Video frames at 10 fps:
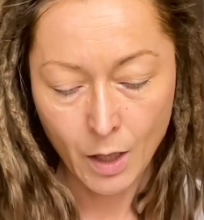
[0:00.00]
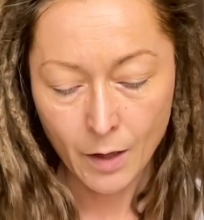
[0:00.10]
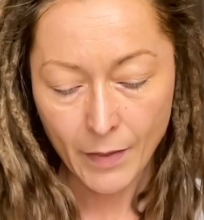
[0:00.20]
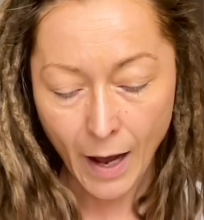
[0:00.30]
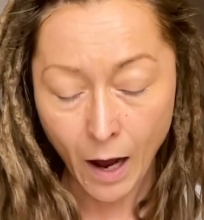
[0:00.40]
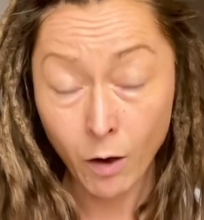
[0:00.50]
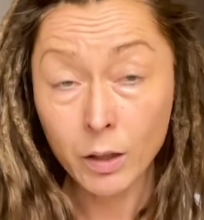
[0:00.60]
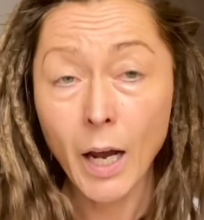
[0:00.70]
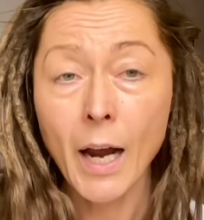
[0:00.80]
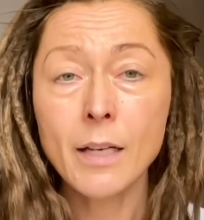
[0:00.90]
The
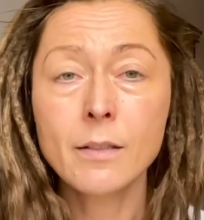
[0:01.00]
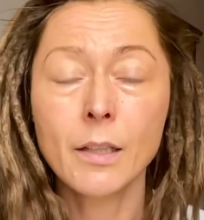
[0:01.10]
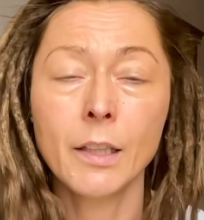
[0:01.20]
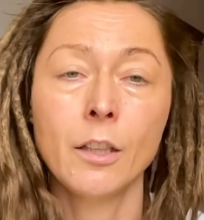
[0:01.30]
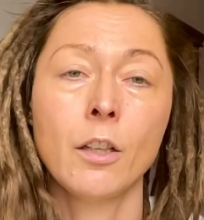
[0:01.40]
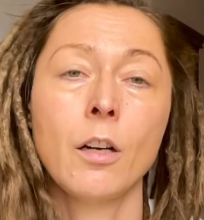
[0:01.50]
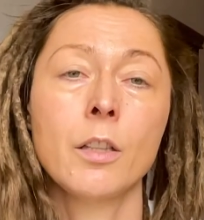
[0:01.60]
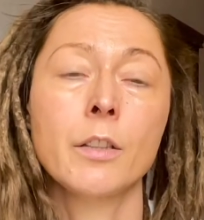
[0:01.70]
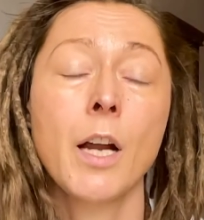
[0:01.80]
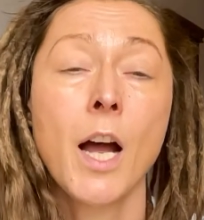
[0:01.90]
aldehydes in here
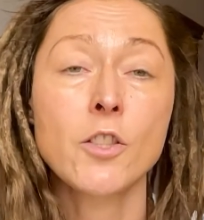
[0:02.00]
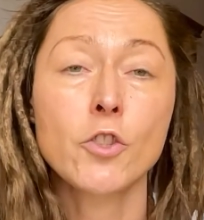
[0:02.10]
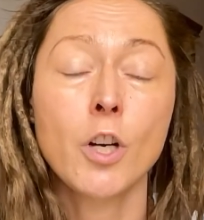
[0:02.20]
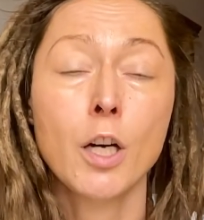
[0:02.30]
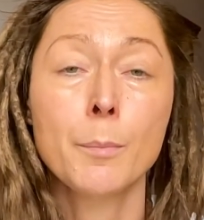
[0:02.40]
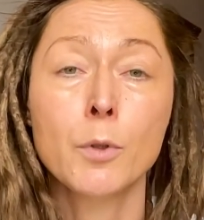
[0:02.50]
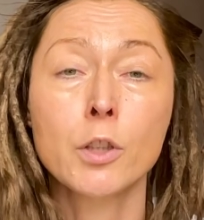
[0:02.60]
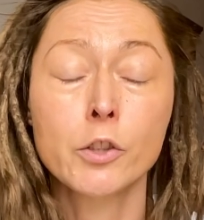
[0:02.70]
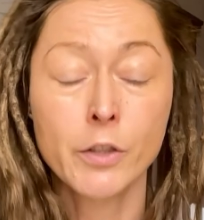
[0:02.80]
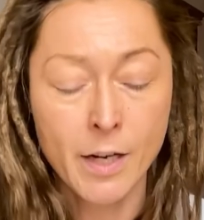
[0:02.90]
are not sharp or
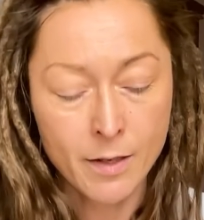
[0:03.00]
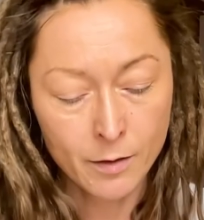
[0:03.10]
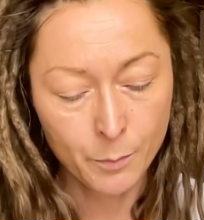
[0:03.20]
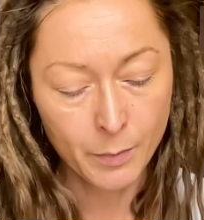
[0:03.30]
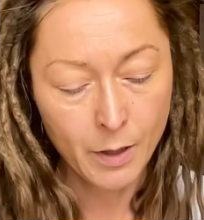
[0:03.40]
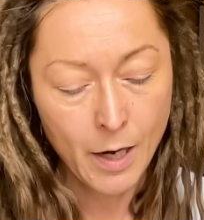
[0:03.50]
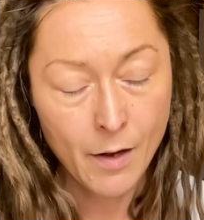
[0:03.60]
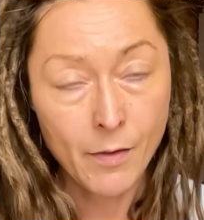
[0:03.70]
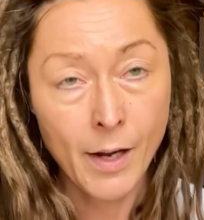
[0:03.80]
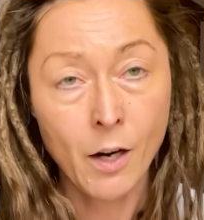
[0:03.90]
crisp.
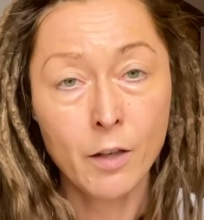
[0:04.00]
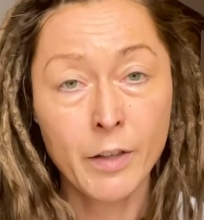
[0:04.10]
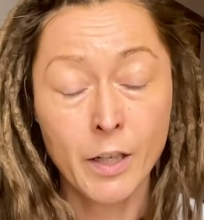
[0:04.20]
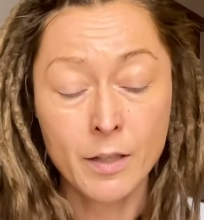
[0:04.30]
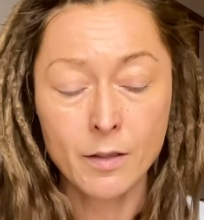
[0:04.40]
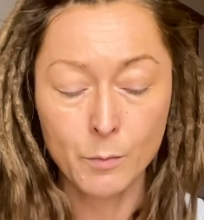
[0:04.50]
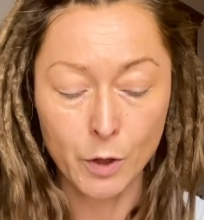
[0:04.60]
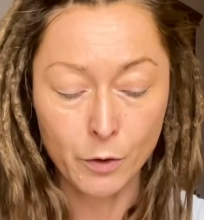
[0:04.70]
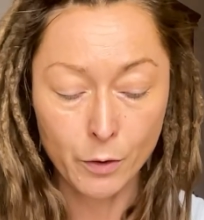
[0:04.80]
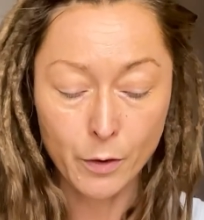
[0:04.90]
They are very
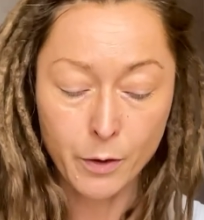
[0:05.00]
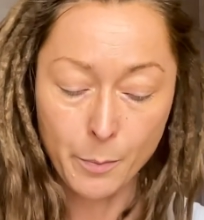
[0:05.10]
smooth.